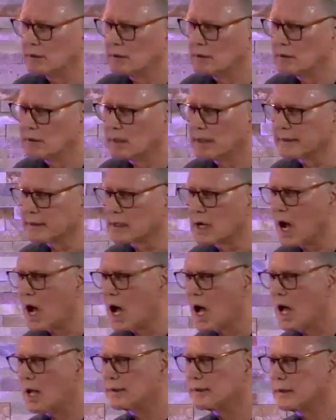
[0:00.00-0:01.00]
like
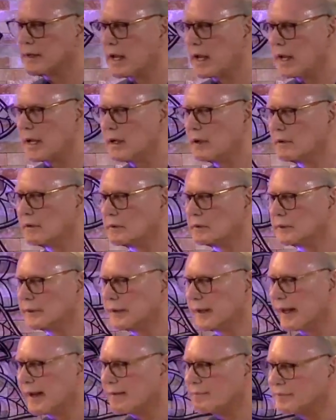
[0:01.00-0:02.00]
God and hell and
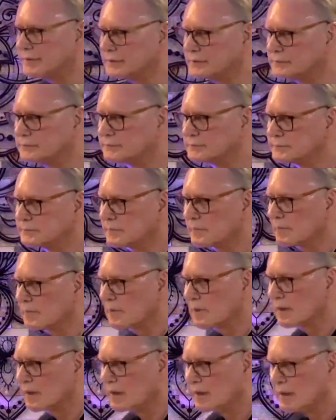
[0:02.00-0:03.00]
heaven.
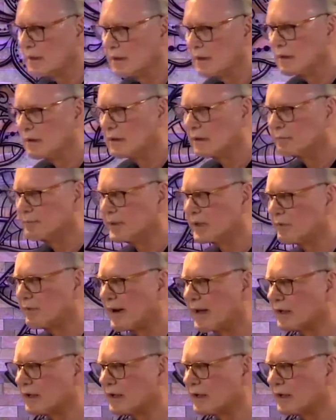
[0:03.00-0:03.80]
Been around a